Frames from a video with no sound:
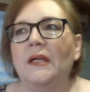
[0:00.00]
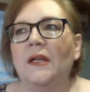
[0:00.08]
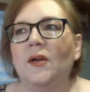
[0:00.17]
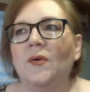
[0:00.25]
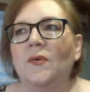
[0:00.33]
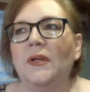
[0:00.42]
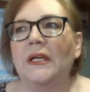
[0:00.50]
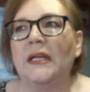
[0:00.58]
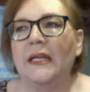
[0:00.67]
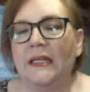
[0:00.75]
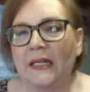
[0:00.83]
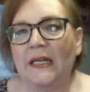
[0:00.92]
you know,
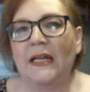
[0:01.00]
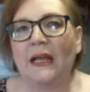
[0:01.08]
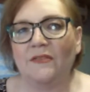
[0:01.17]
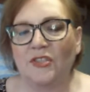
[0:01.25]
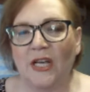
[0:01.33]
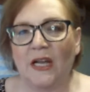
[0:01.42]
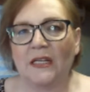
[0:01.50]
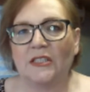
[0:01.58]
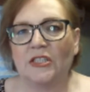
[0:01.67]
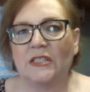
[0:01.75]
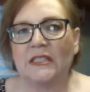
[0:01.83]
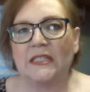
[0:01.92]
he did have
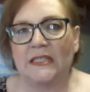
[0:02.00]
challenges.